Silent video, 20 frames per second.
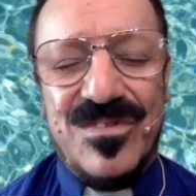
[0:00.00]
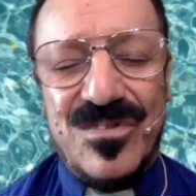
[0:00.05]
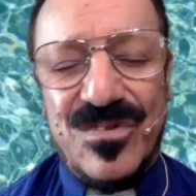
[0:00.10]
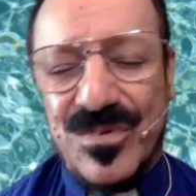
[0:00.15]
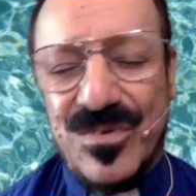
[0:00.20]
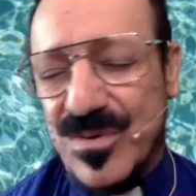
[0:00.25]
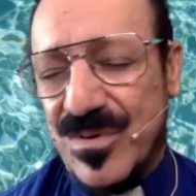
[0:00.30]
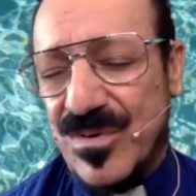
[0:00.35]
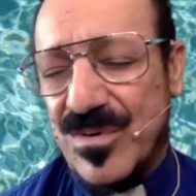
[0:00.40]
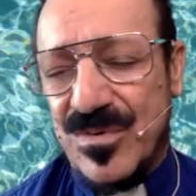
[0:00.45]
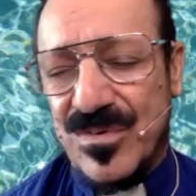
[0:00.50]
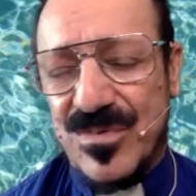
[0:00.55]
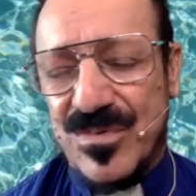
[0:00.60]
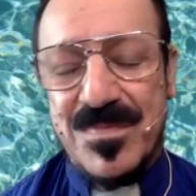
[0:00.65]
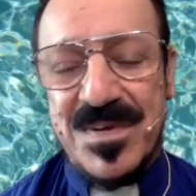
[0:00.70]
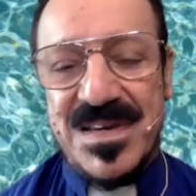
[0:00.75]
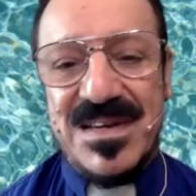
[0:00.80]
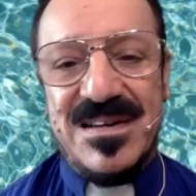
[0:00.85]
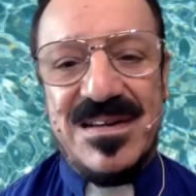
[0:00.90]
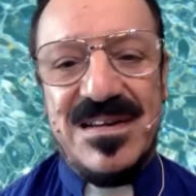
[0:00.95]
truth
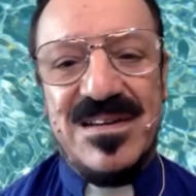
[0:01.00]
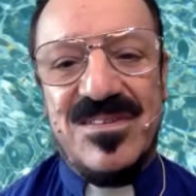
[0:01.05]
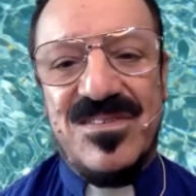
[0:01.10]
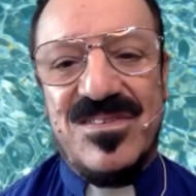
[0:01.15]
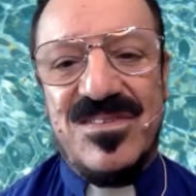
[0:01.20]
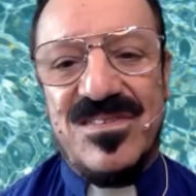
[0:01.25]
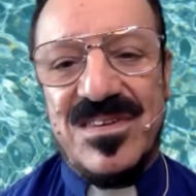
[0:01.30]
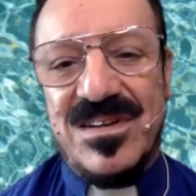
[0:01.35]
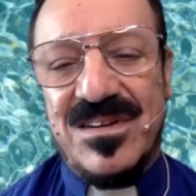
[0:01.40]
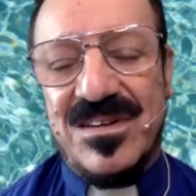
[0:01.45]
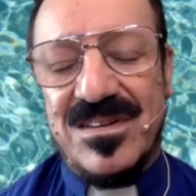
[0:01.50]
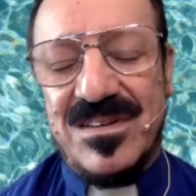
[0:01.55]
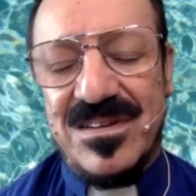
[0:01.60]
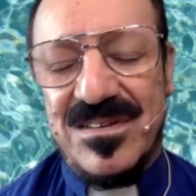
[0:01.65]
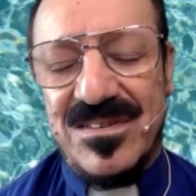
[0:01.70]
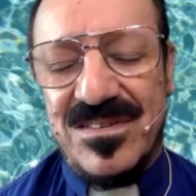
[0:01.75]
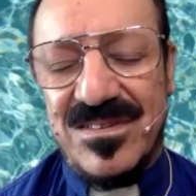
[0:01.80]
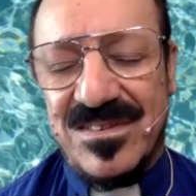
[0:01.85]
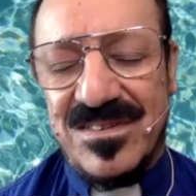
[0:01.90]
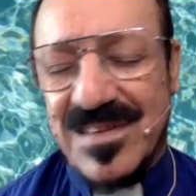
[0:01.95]
being instilled
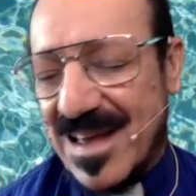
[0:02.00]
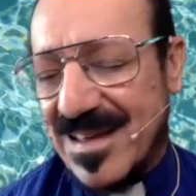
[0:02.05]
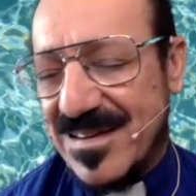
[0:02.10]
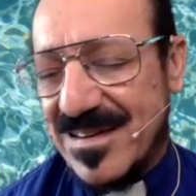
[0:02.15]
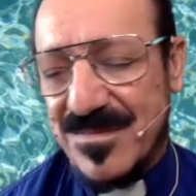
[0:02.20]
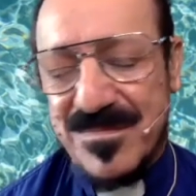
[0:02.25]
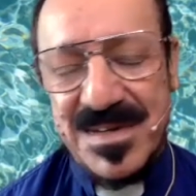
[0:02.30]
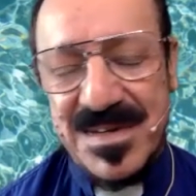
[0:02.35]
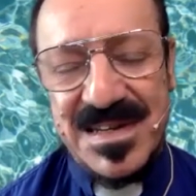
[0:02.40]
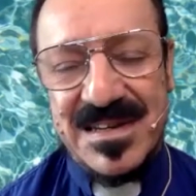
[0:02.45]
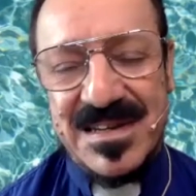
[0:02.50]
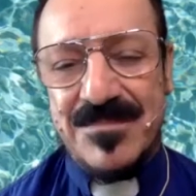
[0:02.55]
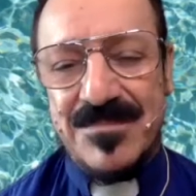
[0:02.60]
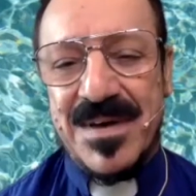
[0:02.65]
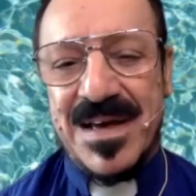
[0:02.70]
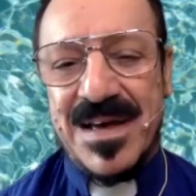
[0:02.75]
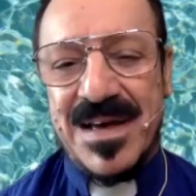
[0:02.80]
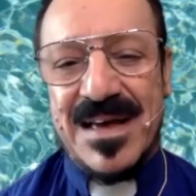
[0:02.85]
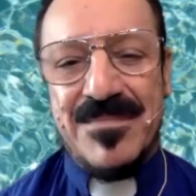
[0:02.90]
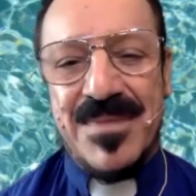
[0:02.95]
inside of me
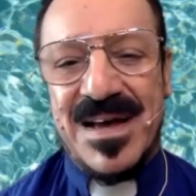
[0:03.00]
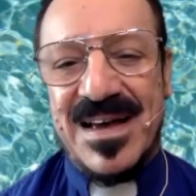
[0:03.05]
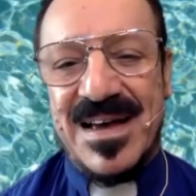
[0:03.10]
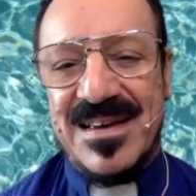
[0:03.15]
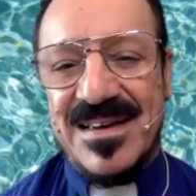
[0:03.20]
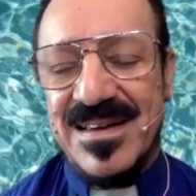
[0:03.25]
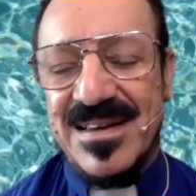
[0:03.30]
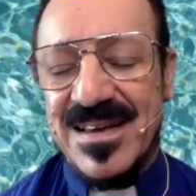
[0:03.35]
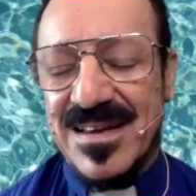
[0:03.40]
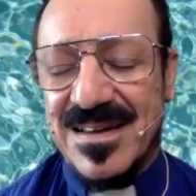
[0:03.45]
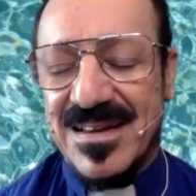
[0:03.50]
by my